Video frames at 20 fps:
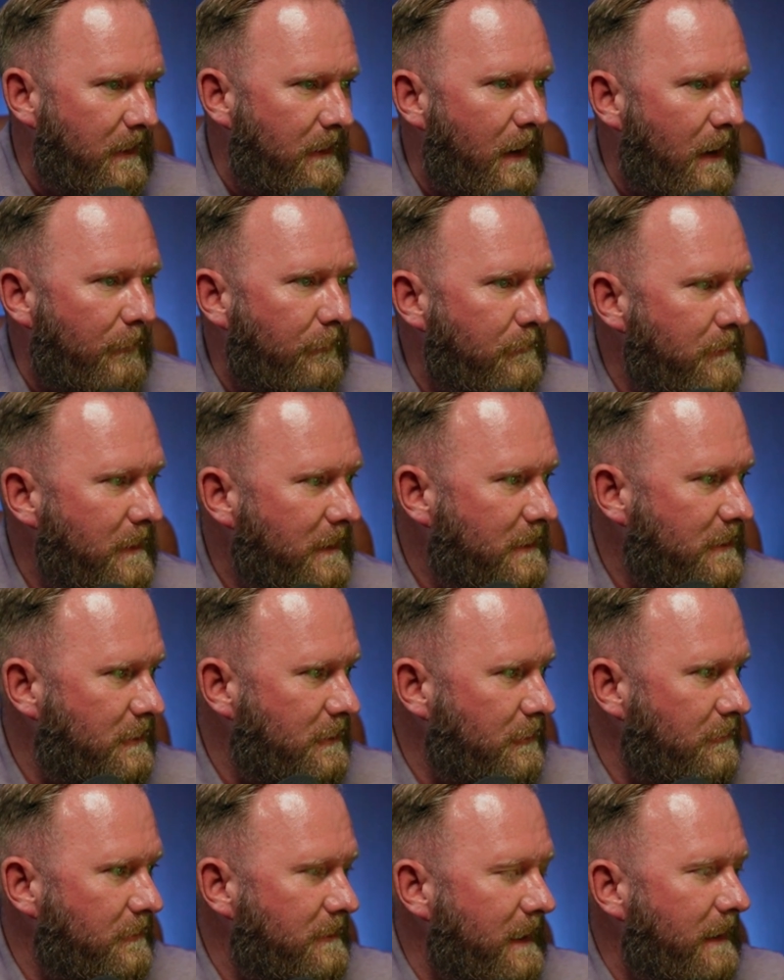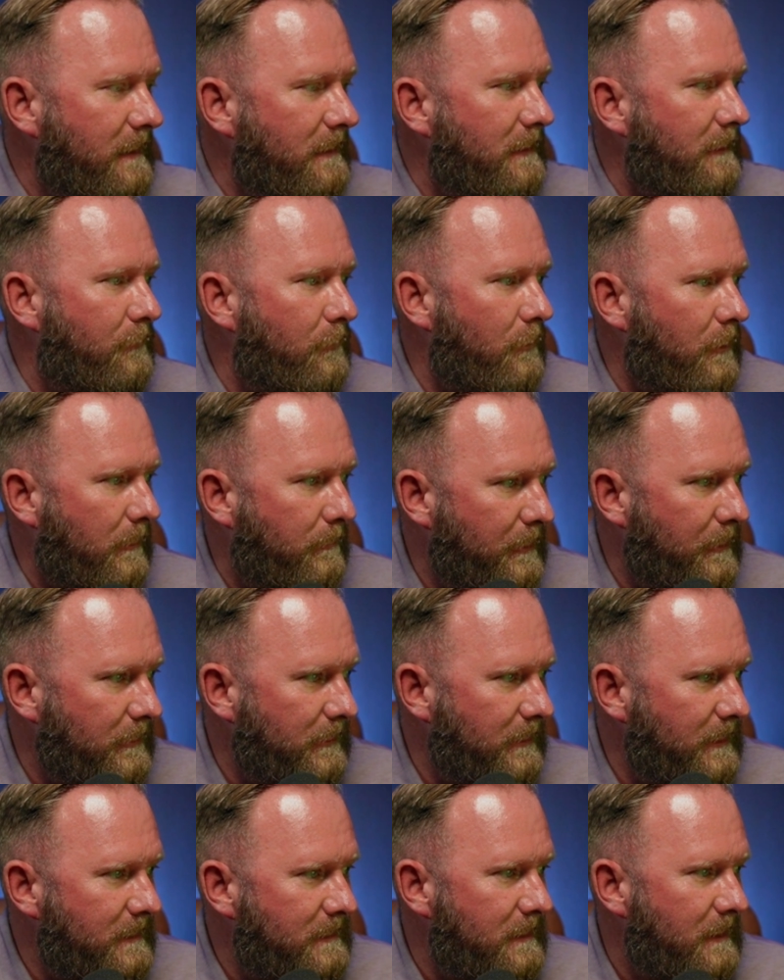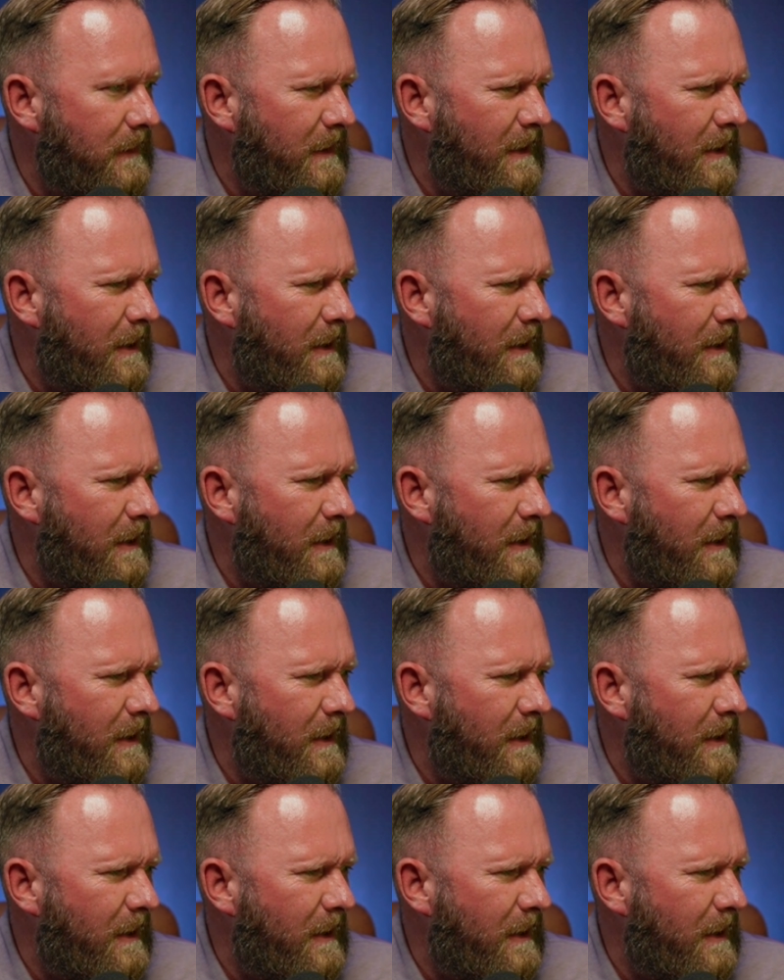of mixed-use and live-work buildings,